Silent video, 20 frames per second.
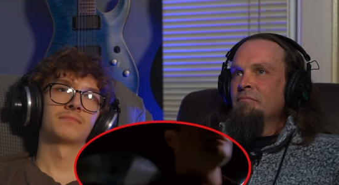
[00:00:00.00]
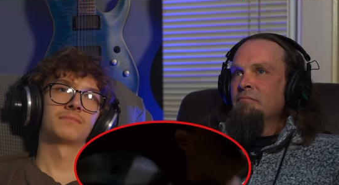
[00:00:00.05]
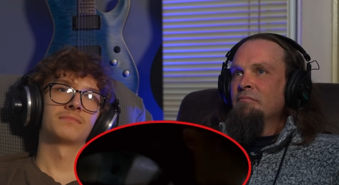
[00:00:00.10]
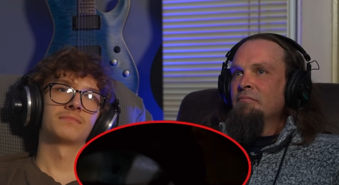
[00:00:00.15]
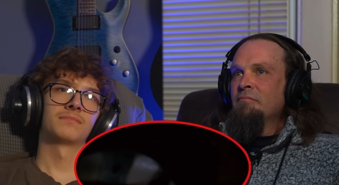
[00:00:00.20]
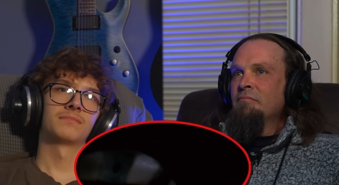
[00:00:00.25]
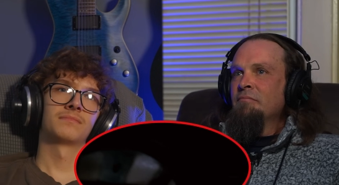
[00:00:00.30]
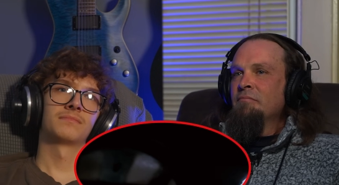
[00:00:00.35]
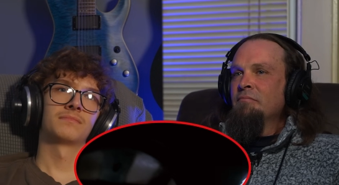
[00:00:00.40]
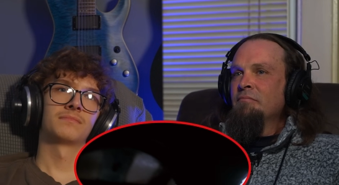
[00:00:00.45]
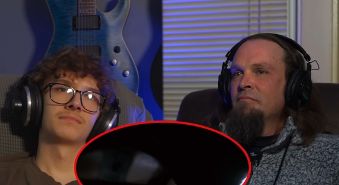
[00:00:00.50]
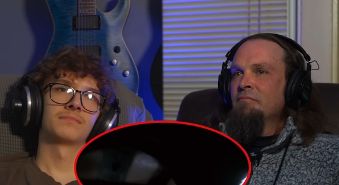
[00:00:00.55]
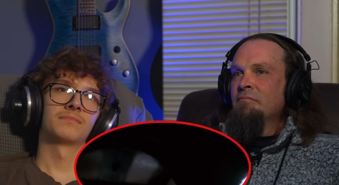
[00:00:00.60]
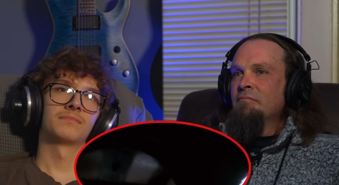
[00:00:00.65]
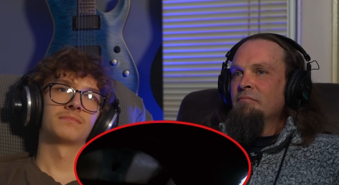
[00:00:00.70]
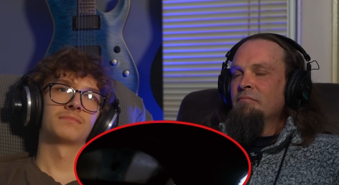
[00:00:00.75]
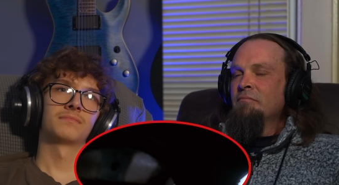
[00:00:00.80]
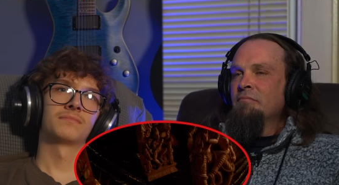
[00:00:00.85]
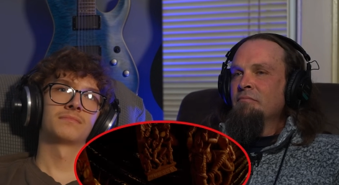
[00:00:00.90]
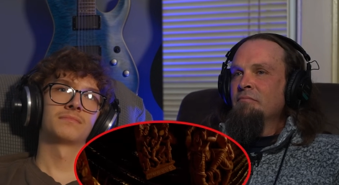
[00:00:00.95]

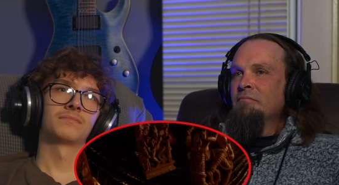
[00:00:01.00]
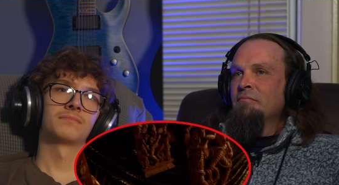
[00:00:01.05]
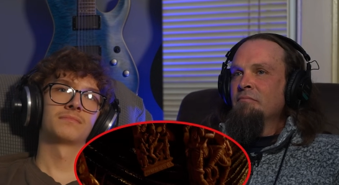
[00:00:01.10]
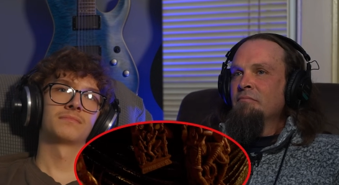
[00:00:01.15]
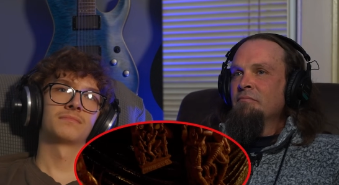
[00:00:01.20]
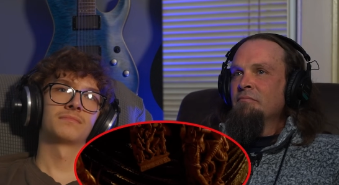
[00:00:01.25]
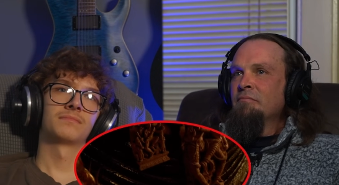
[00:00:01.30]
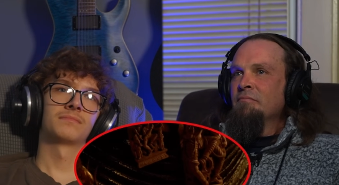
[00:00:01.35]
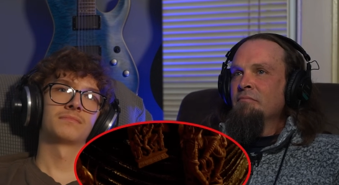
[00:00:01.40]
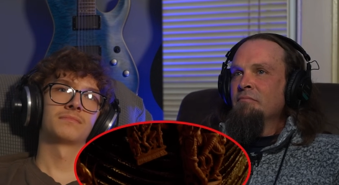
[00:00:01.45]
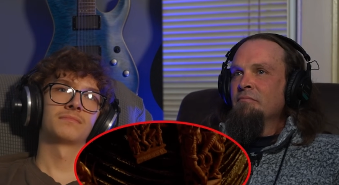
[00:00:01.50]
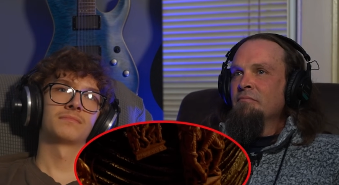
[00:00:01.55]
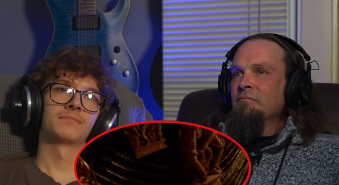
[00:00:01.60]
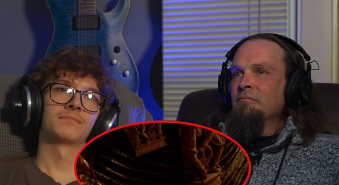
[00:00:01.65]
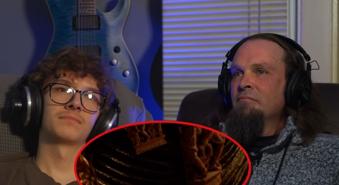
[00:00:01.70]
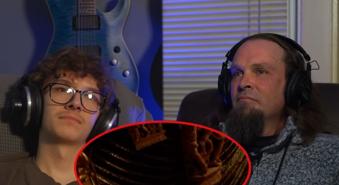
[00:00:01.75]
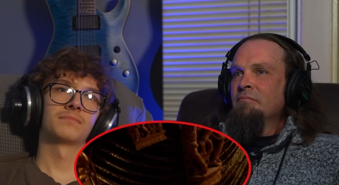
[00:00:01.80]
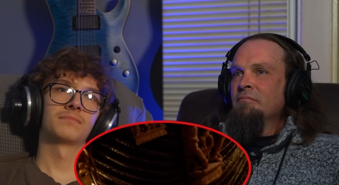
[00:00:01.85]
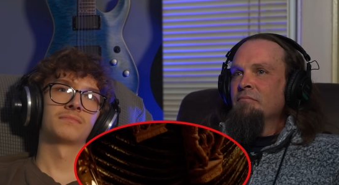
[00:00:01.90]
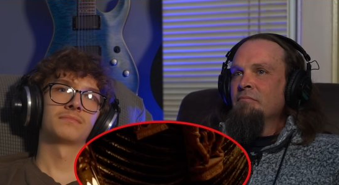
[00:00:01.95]

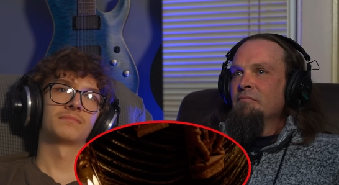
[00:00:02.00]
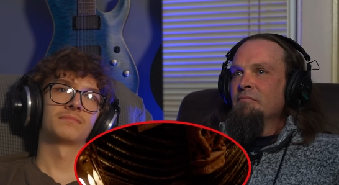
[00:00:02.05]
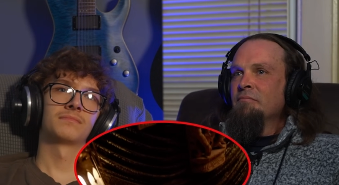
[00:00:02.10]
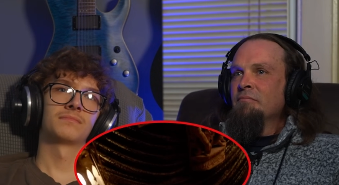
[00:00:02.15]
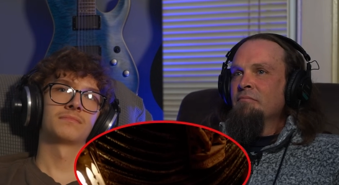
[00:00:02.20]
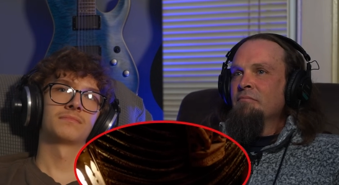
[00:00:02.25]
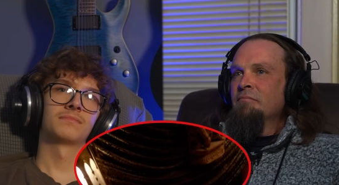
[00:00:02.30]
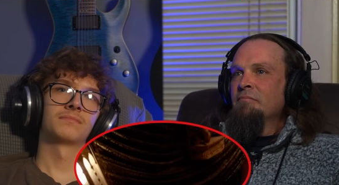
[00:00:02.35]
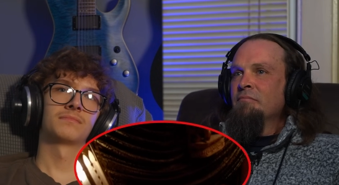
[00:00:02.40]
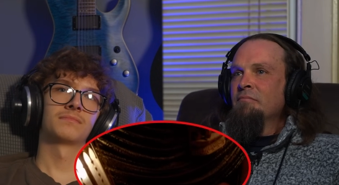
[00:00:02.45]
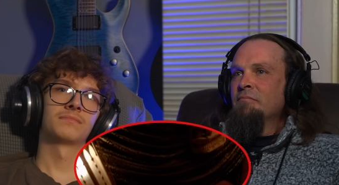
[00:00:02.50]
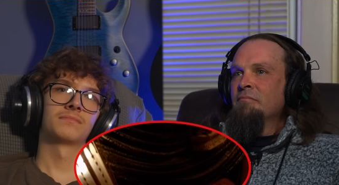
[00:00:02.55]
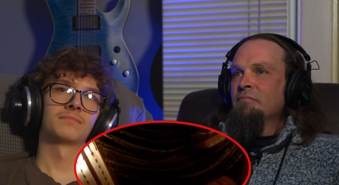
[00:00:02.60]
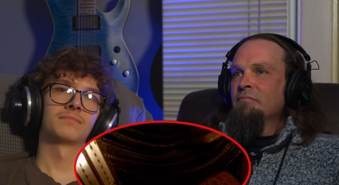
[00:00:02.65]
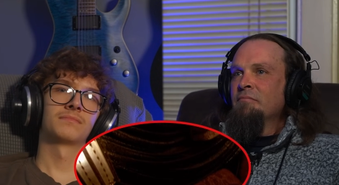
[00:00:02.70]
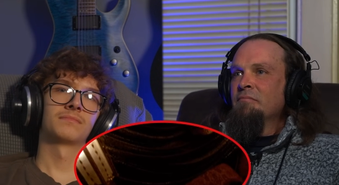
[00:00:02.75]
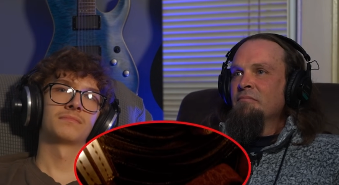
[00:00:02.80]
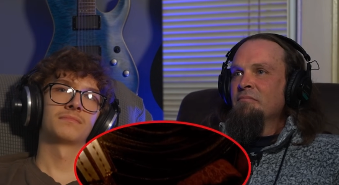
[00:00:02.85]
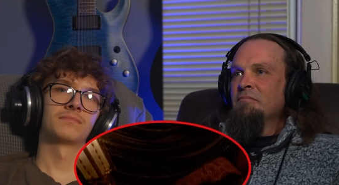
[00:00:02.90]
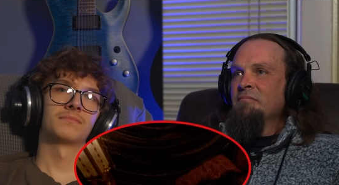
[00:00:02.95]

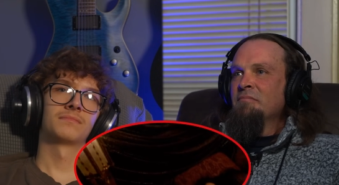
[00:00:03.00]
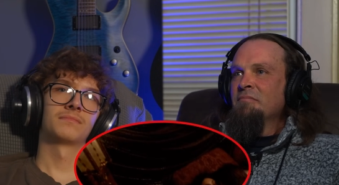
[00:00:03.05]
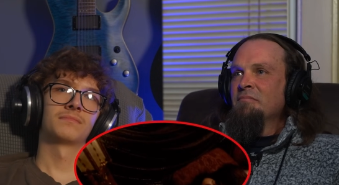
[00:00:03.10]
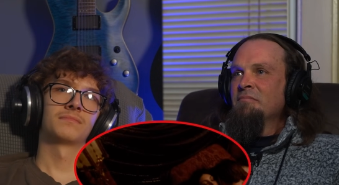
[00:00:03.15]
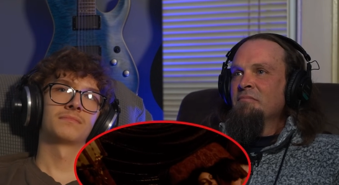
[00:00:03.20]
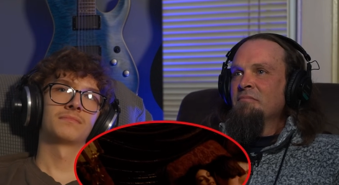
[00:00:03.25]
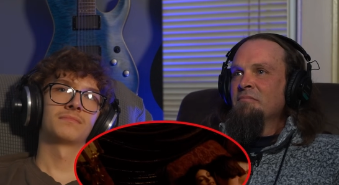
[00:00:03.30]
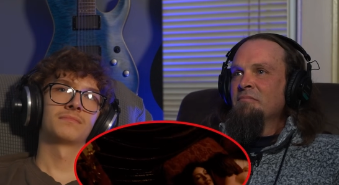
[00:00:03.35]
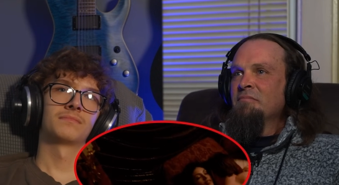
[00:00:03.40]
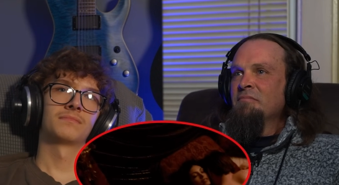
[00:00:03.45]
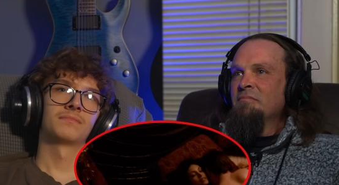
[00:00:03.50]
Nothing is said.